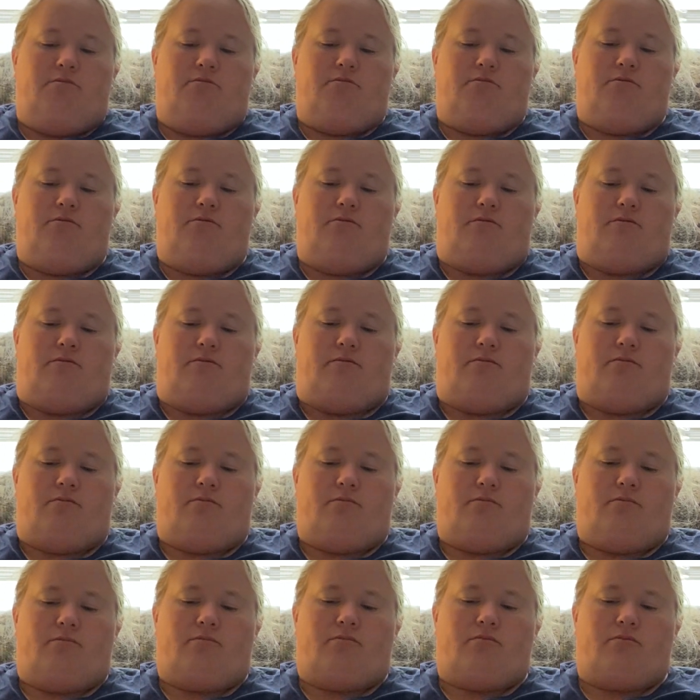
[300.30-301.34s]
Hmm,
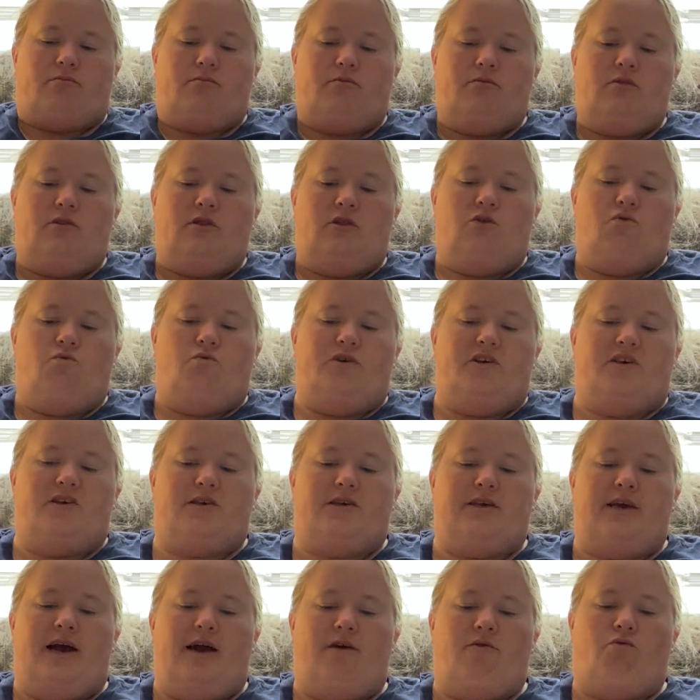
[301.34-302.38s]
we
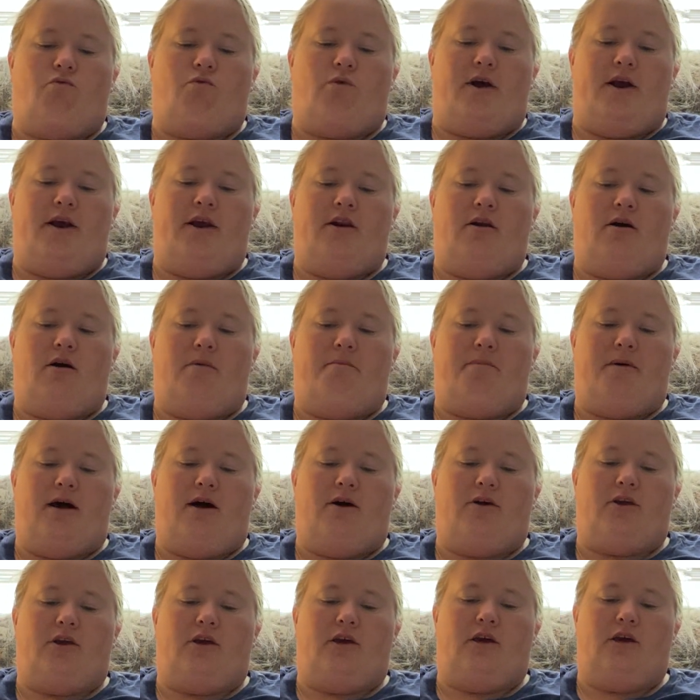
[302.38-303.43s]
sat right
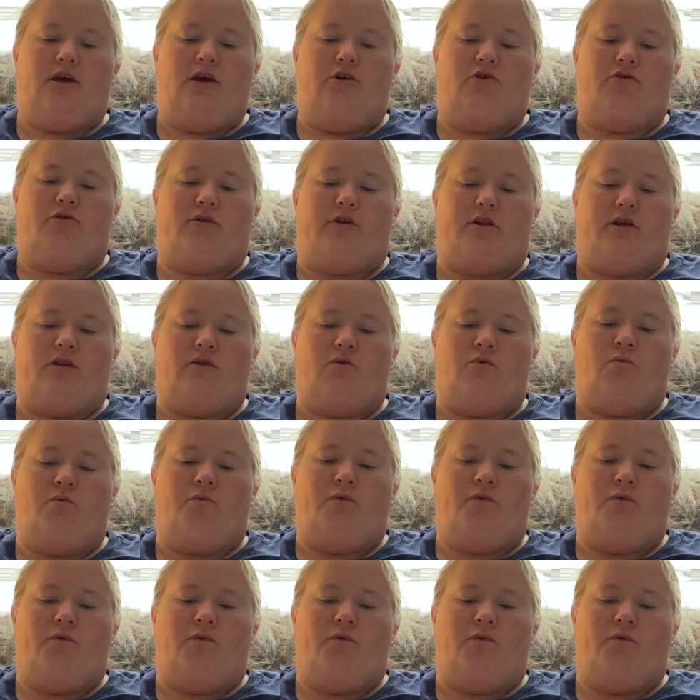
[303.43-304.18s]
about here, didn't